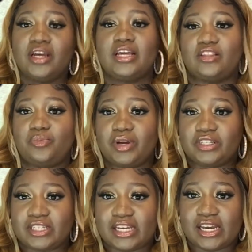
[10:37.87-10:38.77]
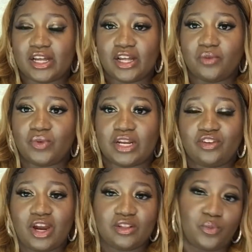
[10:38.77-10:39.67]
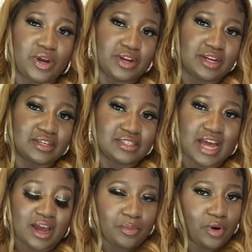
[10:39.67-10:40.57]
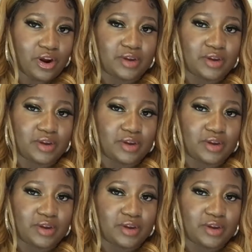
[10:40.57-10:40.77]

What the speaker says: especially when I tried to wear it in the side part.